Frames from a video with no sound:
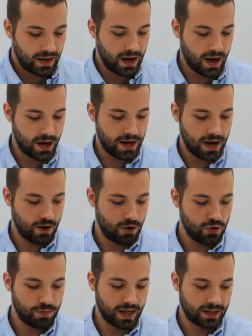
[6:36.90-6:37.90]
on our
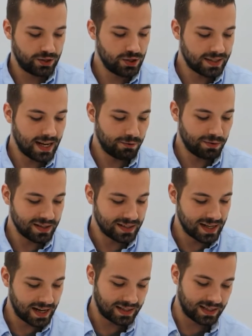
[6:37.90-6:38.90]
Oobleck, just like real
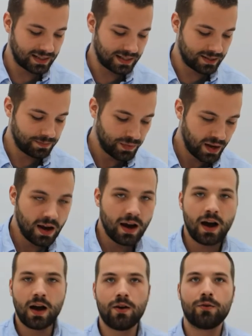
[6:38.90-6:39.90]
scientists.
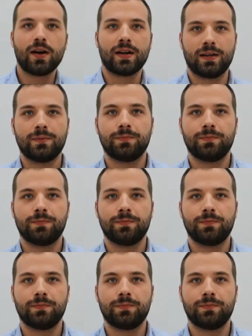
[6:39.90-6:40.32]
Alrighty.